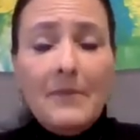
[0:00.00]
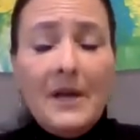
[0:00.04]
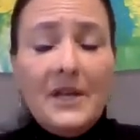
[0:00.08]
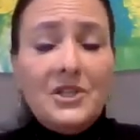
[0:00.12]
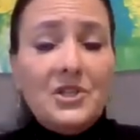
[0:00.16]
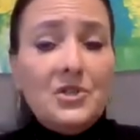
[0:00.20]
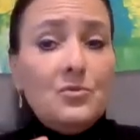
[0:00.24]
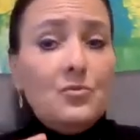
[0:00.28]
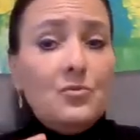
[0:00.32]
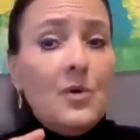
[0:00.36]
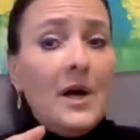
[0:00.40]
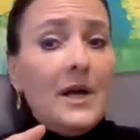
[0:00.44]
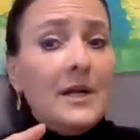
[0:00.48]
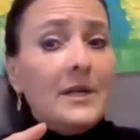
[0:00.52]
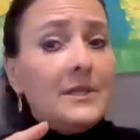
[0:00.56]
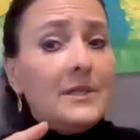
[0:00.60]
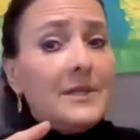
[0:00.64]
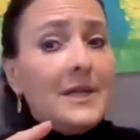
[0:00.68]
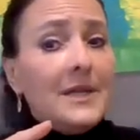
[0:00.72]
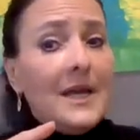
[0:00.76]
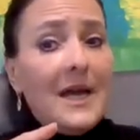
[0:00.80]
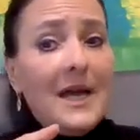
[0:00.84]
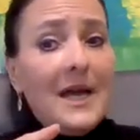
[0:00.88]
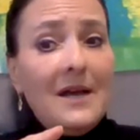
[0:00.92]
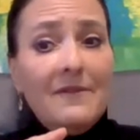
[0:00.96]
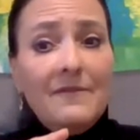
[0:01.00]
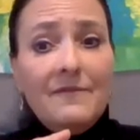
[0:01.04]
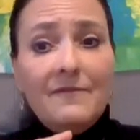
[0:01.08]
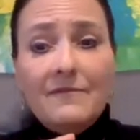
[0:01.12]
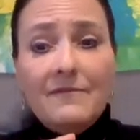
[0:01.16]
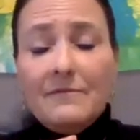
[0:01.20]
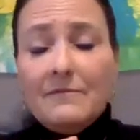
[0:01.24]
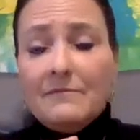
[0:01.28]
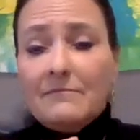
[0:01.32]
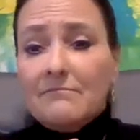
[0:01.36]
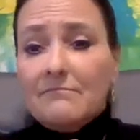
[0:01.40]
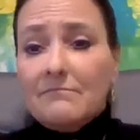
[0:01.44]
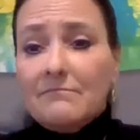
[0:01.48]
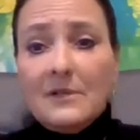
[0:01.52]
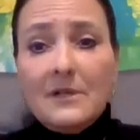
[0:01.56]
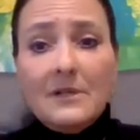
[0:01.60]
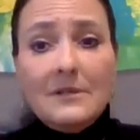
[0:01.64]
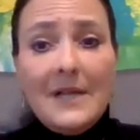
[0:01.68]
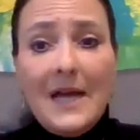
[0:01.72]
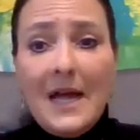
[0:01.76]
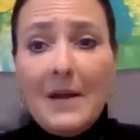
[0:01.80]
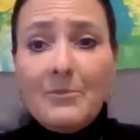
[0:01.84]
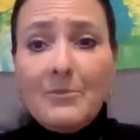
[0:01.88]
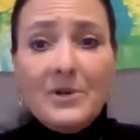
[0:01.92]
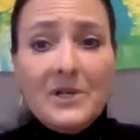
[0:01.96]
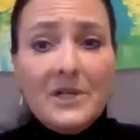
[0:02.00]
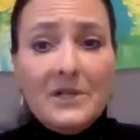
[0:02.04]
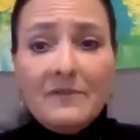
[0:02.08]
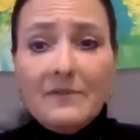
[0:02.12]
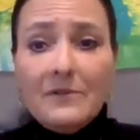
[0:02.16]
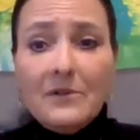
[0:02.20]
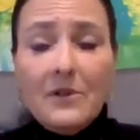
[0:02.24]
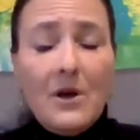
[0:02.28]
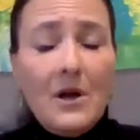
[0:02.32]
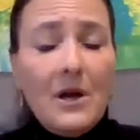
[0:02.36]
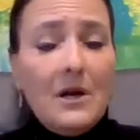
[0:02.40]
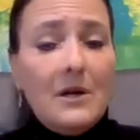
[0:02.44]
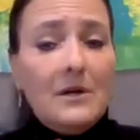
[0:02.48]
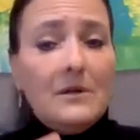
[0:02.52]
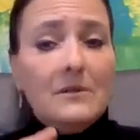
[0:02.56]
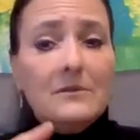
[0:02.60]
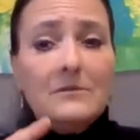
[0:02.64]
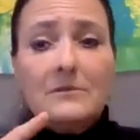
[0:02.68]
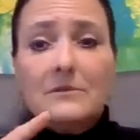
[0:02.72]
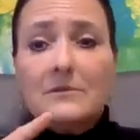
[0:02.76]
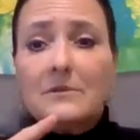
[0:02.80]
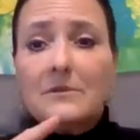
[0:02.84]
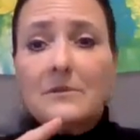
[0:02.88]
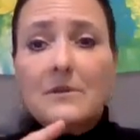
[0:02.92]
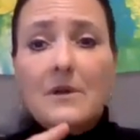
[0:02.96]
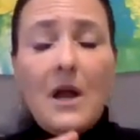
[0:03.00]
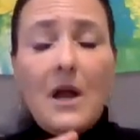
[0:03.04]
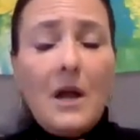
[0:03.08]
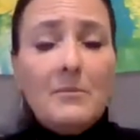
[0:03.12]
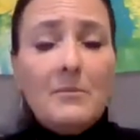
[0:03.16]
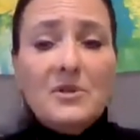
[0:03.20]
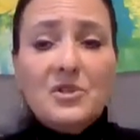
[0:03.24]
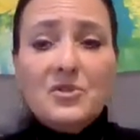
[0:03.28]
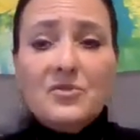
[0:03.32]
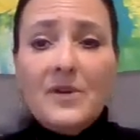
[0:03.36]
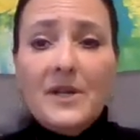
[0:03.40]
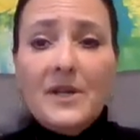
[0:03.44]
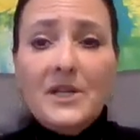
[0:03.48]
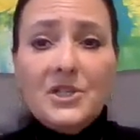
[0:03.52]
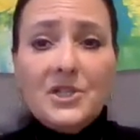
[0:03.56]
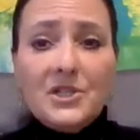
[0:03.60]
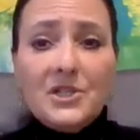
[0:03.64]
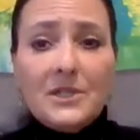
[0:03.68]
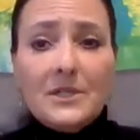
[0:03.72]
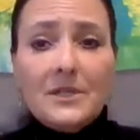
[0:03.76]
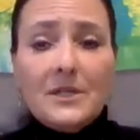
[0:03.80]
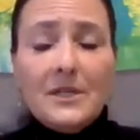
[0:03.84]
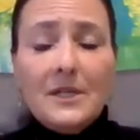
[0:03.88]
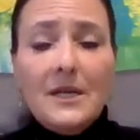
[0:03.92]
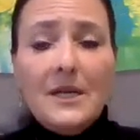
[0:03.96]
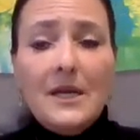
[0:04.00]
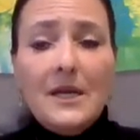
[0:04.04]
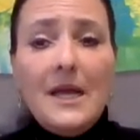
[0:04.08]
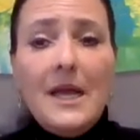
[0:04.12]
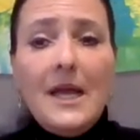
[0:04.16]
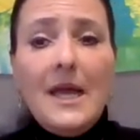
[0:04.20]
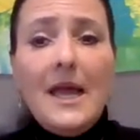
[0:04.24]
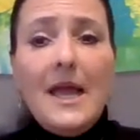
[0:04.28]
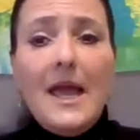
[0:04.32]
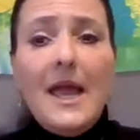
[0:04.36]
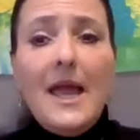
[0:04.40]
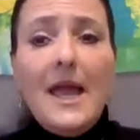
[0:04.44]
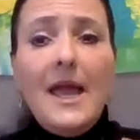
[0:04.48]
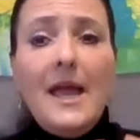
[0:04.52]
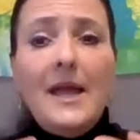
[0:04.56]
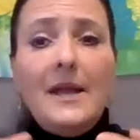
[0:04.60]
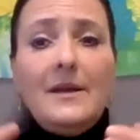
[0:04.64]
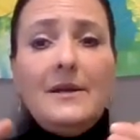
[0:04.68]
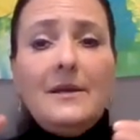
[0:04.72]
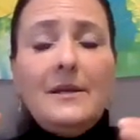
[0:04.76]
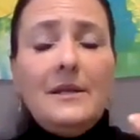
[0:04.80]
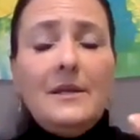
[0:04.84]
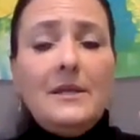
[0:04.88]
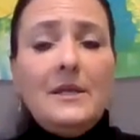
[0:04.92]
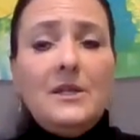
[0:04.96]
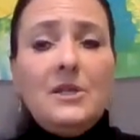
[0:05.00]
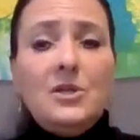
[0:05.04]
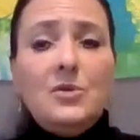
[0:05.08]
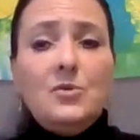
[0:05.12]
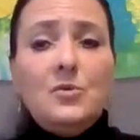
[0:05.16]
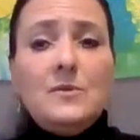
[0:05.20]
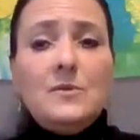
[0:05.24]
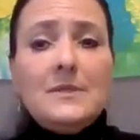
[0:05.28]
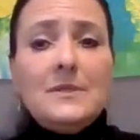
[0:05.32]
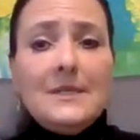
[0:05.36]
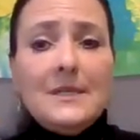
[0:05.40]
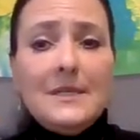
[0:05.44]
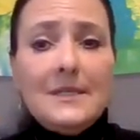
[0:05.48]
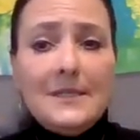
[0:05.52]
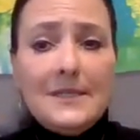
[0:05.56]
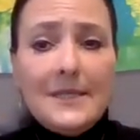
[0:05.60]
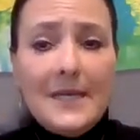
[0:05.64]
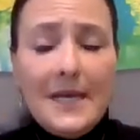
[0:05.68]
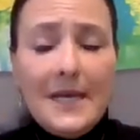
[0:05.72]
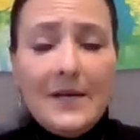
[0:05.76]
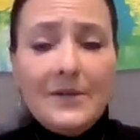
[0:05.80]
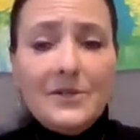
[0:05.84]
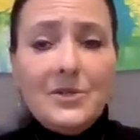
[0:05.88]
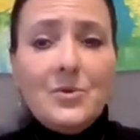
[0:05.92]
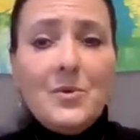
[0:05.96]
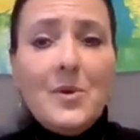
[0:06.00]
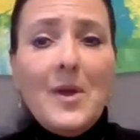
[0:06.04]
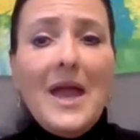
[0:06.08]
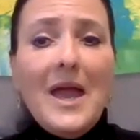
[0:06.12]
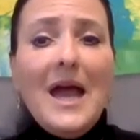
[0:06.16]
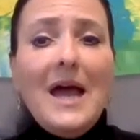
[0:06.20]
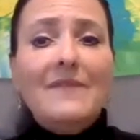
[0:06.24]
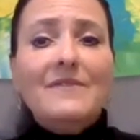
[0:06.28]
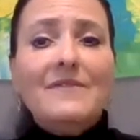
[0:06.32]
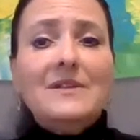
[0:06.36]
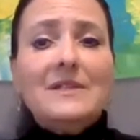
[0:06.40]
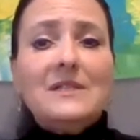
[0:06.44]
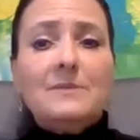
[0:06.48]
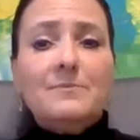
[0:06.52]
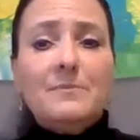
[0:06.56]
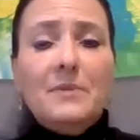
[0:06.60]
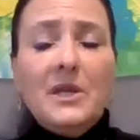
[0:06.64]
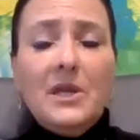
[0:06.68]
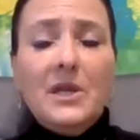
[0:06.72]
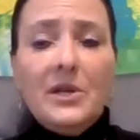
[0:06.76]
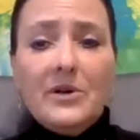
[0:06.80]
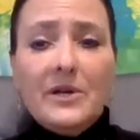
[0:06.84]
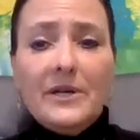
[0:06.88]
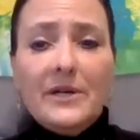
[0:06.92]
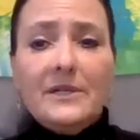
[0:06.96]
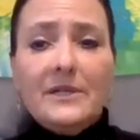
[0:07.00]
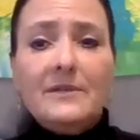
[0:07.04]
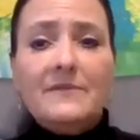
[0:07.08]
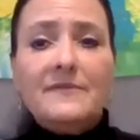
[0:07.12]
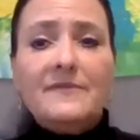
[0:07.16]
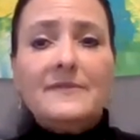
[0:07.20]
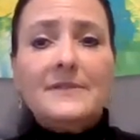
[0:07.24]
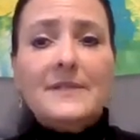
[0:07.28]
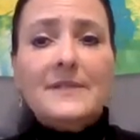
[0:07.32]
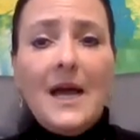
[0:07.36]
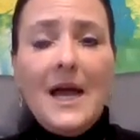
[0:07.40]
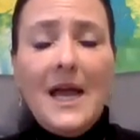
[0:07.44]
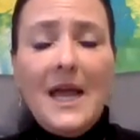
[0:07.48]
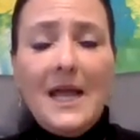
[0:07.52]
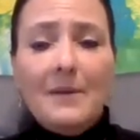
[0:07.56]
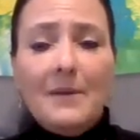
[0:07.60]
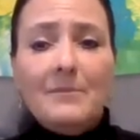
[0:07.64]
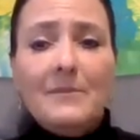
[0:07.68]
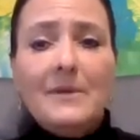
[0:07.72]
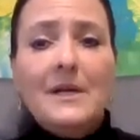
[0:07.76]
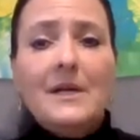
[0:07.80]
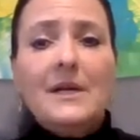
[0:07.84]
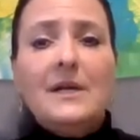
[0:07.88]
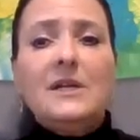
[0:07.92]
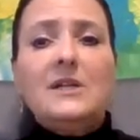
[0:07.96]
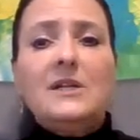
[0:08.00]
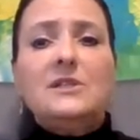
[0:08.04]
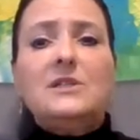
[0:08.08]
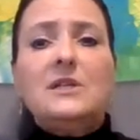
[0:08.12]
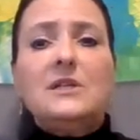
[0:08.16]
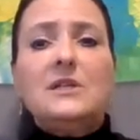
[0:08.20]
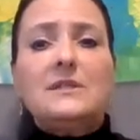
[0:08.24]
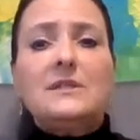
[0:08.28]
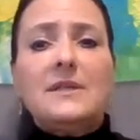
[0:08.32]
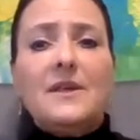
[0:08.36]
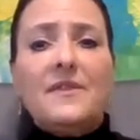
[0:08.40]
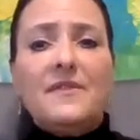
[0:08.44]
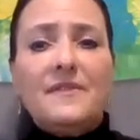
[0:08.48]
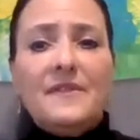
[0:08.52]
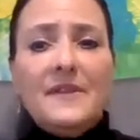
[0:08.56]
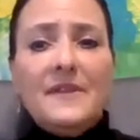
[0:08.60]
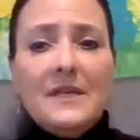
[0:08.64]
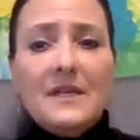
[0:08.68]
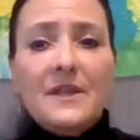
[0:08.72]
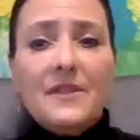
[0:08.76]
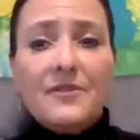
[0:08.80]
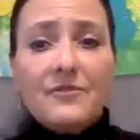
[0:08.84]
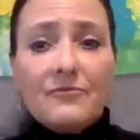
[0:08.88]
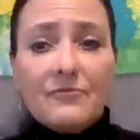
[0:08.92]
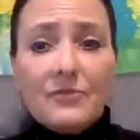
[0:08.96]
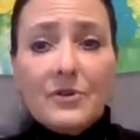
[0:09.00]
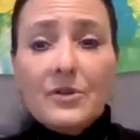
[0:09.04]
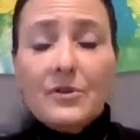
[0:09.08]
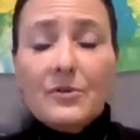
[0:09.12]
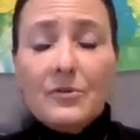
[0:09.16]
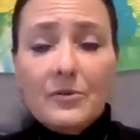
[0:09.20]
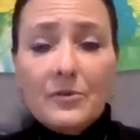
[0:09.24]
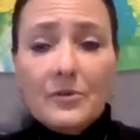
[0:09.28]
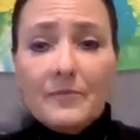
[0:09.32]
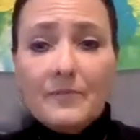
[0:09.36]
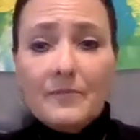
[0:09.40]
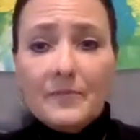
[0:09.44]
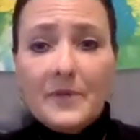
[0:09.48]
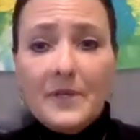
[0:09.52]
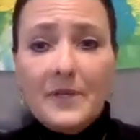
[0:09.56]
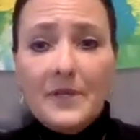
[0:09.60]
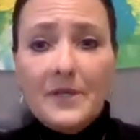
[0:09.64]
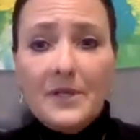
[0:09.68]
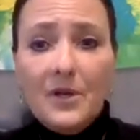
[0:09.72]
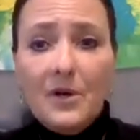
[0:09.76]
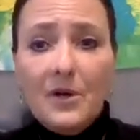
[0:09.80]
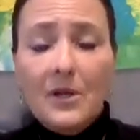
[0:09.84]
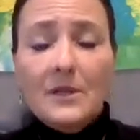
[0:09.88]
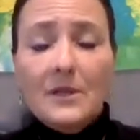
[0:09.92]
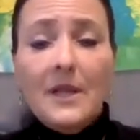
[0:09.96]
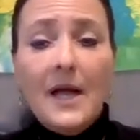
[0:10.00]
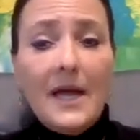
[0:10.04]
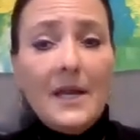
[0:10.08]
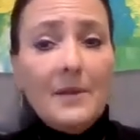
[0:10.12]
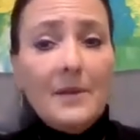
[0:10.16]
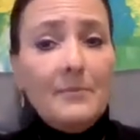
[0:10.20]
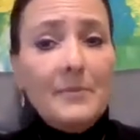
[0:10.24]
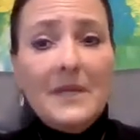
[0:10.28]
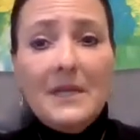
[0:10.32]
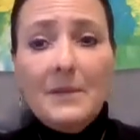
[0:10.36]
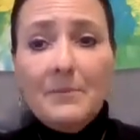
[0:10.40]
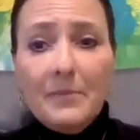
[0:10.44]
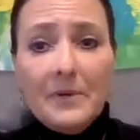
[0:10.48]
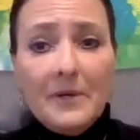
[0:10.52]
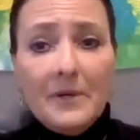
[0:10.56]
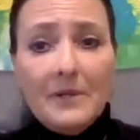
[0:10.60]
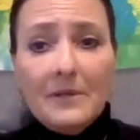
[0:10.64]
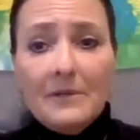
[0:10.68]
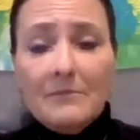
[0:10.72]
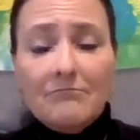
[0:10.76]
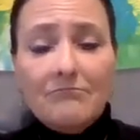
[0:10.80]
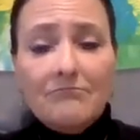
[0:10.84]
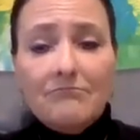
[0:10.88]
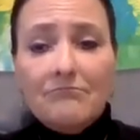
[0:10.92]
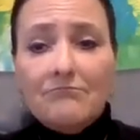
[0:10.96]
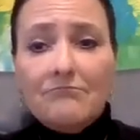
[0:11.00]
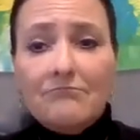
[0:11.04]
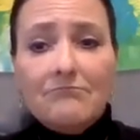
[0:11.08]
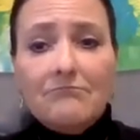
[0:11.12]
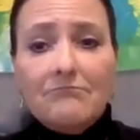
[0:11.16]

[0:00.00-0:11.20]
Might you want to have collaborative law, arbitration? And you sit down, you have this period of time just to think through. You know, a lot of people,